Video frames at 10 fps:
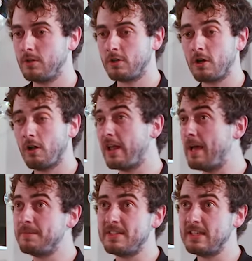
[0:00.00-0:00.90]
Call
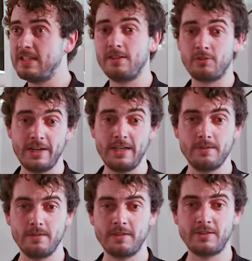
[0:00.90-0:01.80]
MD 3,
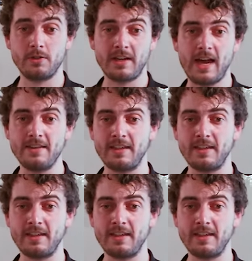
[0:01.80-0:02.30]
that's the guy